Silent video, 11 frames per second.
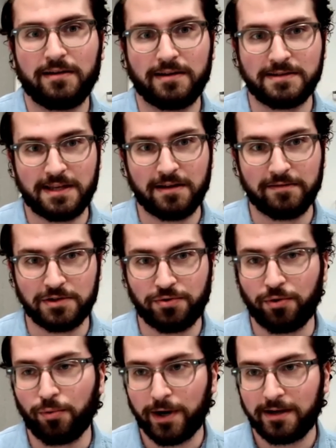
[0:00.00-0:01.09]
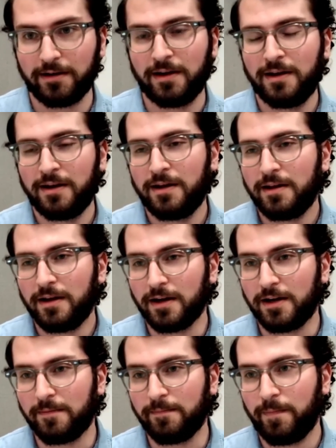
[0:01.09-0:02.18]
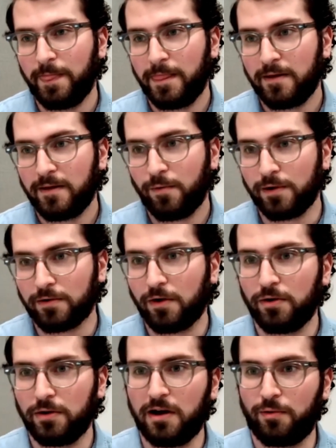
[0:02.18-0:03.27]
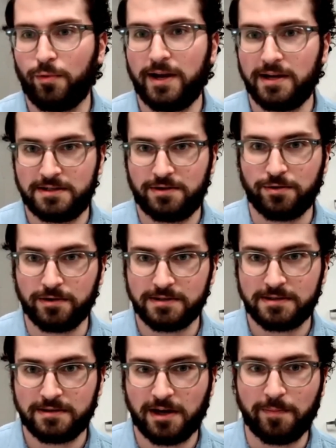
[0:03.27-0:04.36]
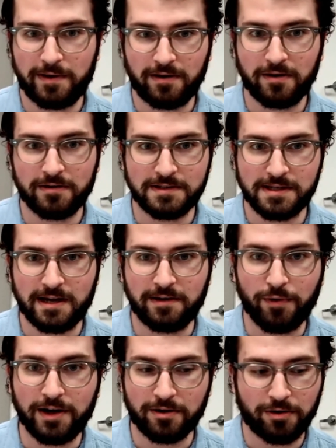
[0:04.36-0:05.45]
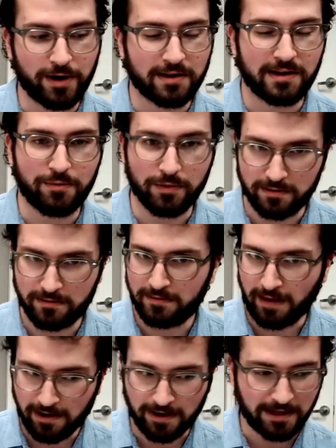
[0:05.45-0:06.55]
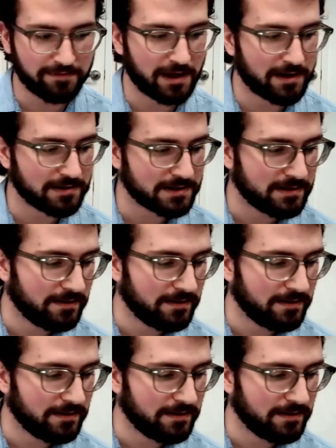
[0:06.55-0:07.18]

instead of a true white will go a long way towards helping your design render correctly without any flaws.